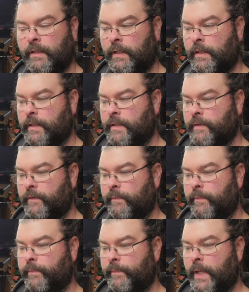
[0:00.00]
uh, in the
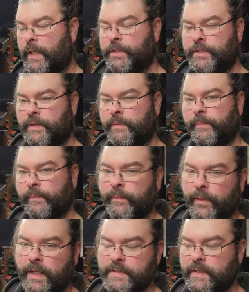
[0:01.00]
polishing
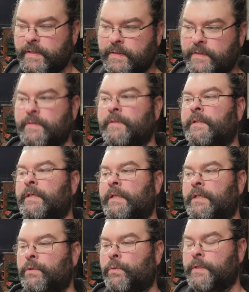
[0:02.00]
process
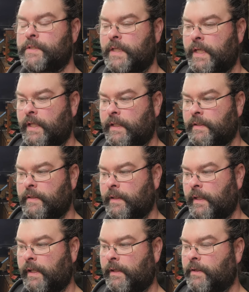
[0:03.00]
towards the end
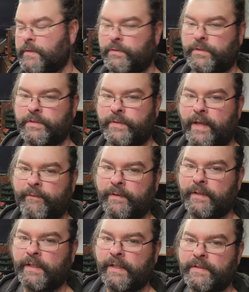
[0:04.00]
and also just
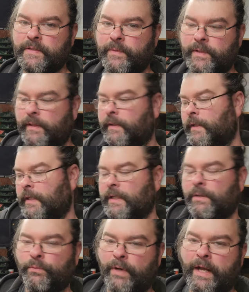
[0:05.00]
having to get some of the
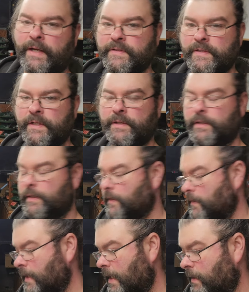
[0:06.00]
rocks and other
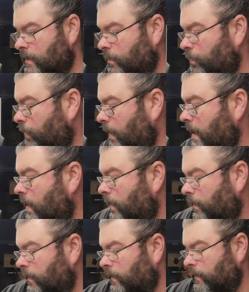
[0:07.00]
kind of debris out
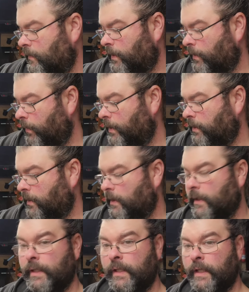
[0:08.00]
of the dirt when you're
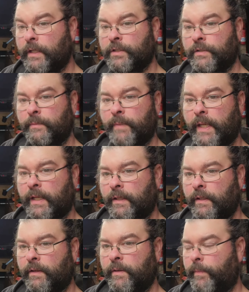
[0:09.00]
initially
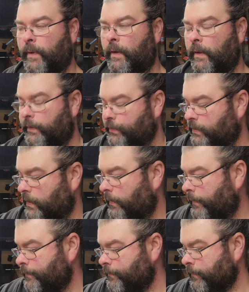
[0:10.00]
making the ball so